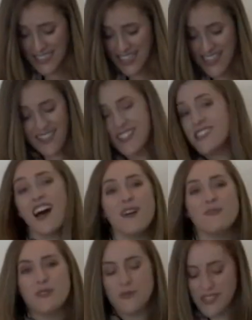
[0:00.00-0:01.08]
And the
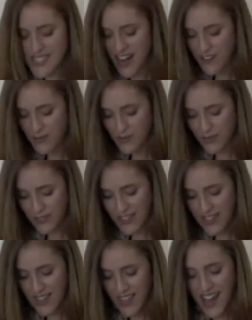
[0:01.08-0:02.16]
timing was terrible.
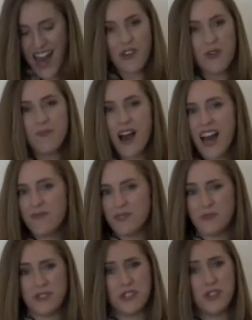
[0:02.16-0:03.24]
Our apartment
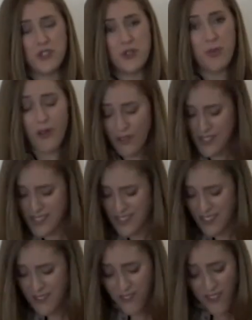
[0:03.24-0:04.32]
was a shoebox,
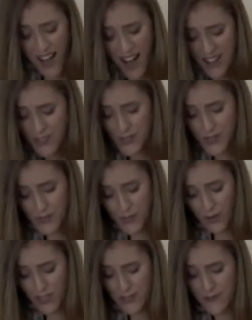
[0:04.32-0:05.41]
far too
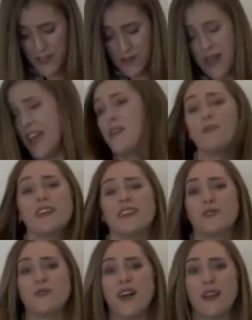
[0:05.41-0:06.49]
small to fit a baby and
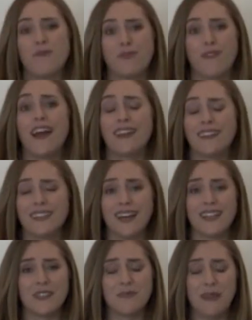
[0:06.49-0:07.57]
all that brightly
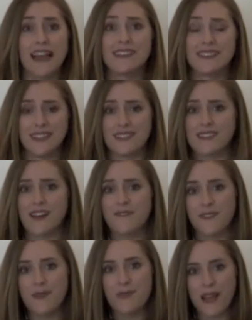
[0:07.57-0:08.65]
coloured plastic
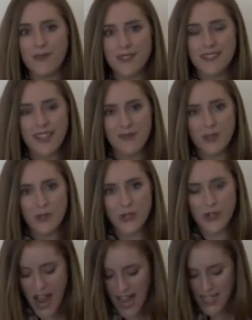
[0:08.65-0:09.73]
stuff that babies seem to
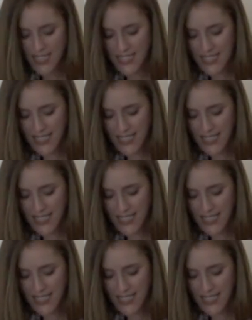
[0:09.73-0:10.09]
attract.